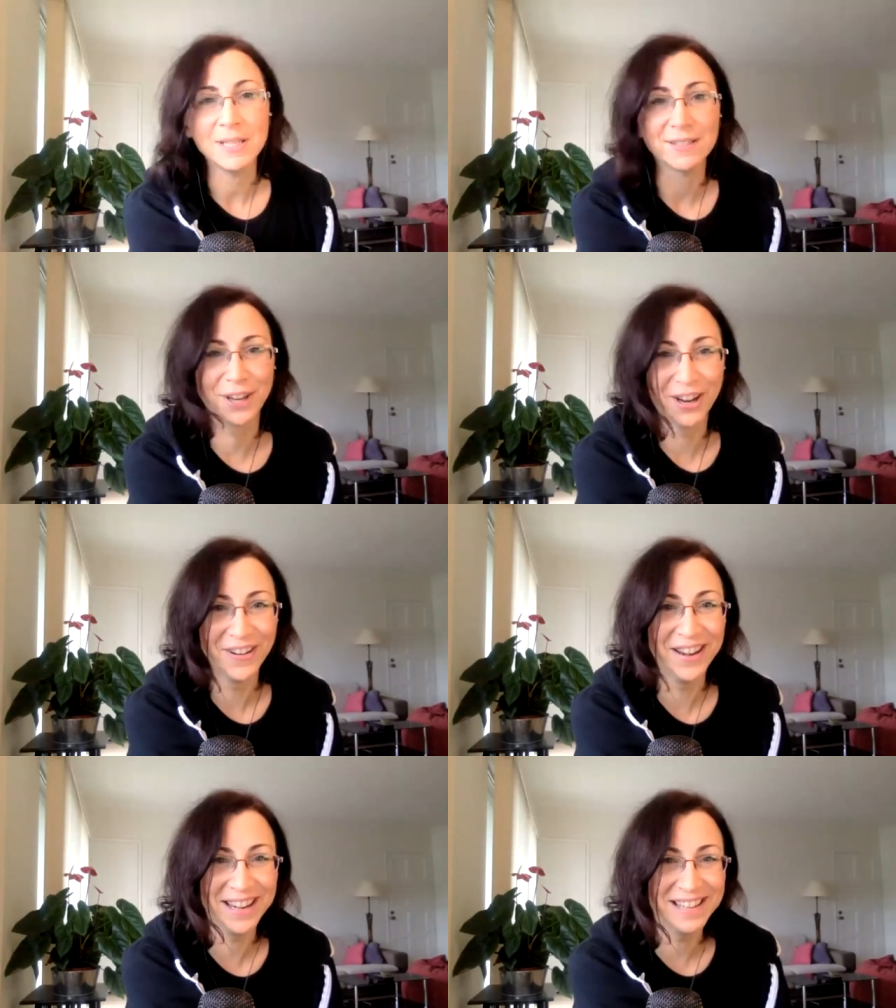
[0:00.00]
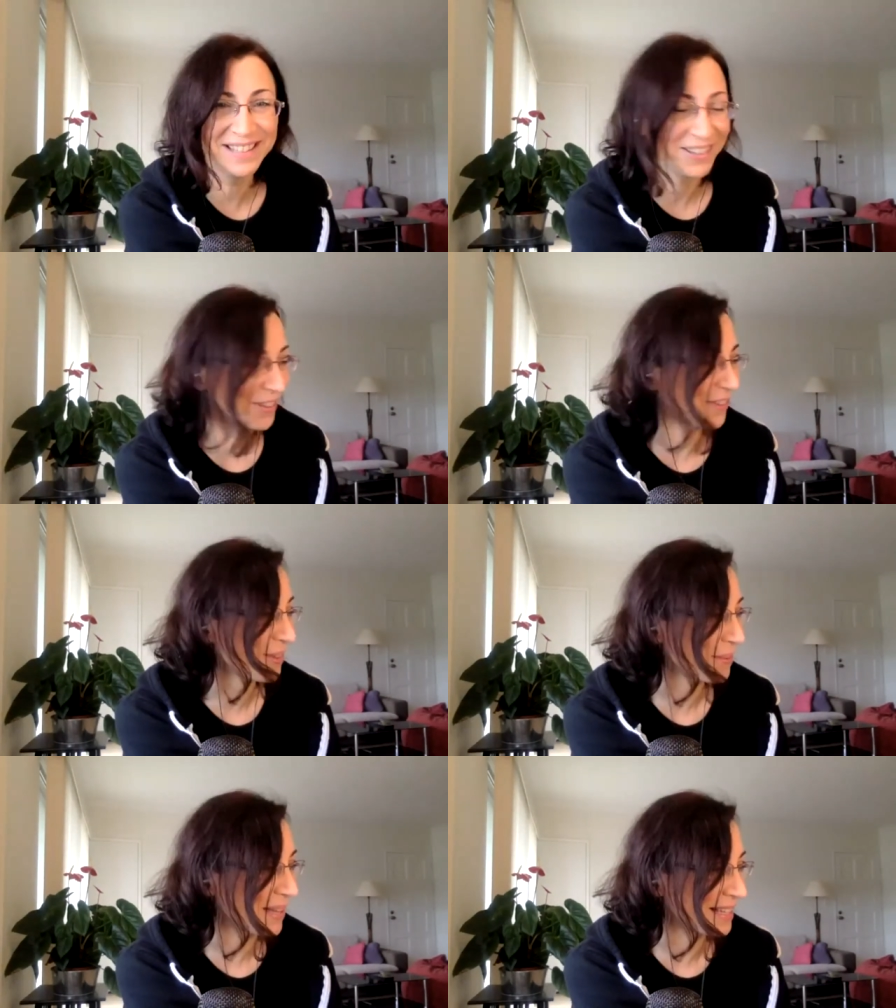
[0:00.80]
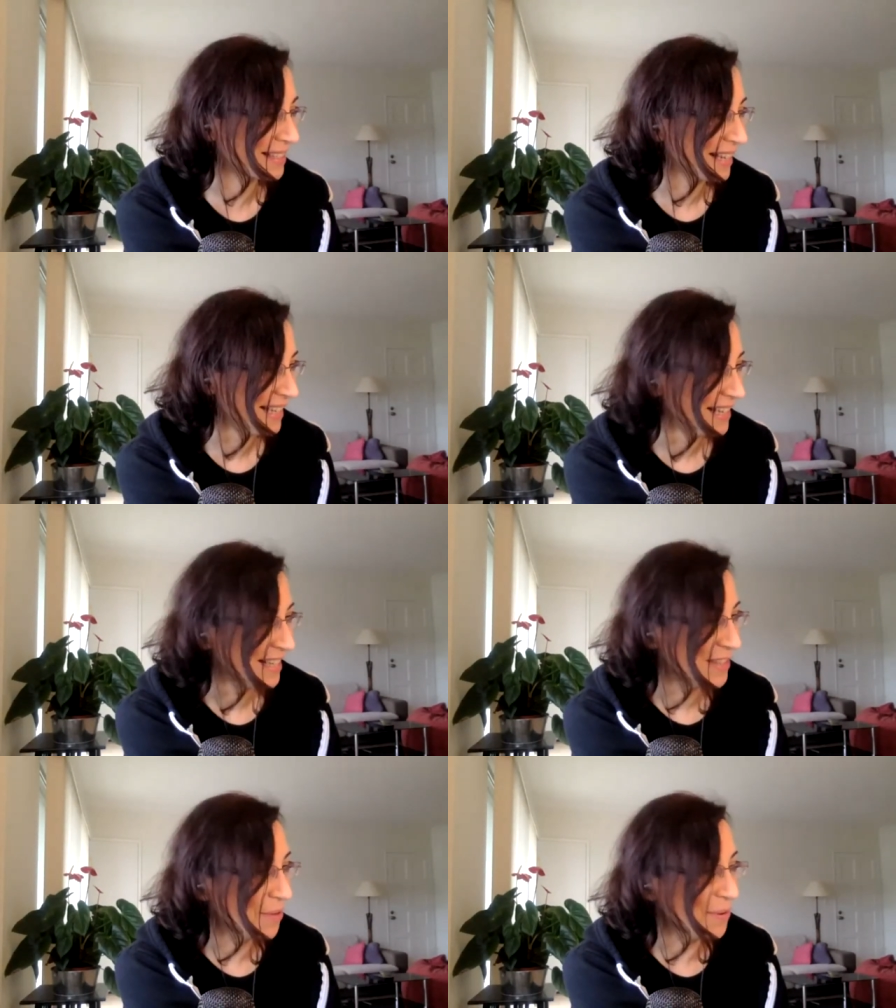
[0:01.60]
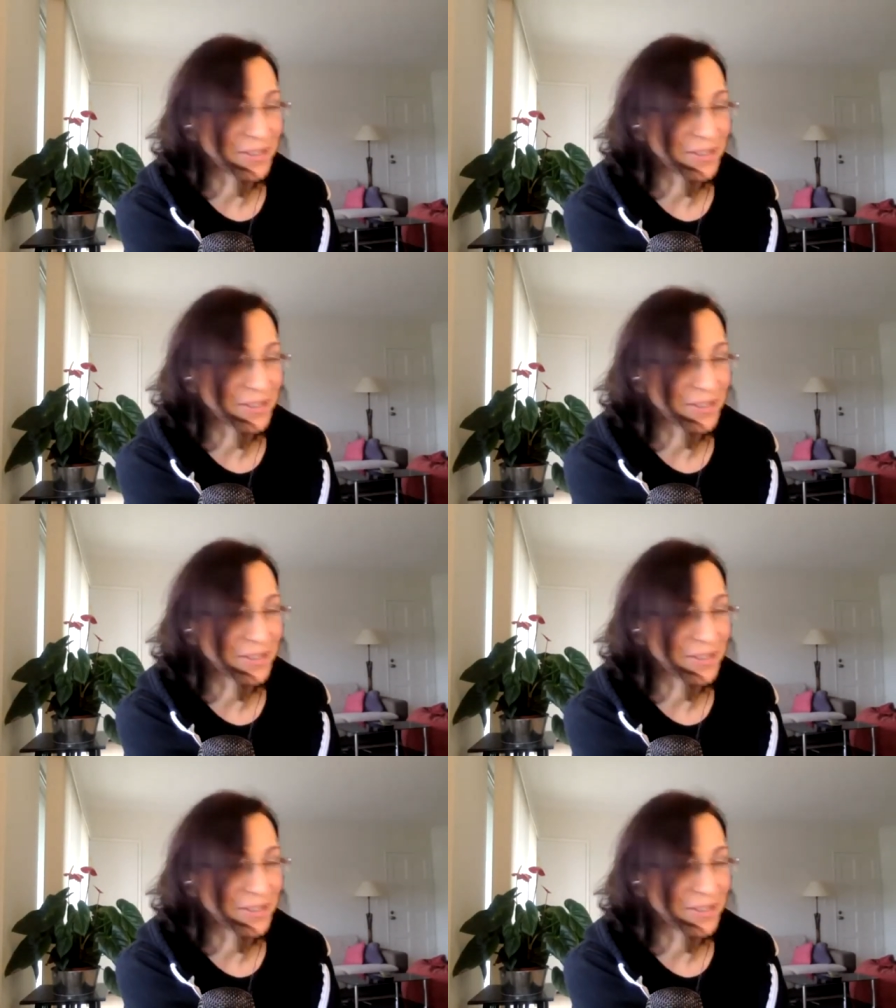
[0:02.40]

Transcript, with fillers: screens all over the place. No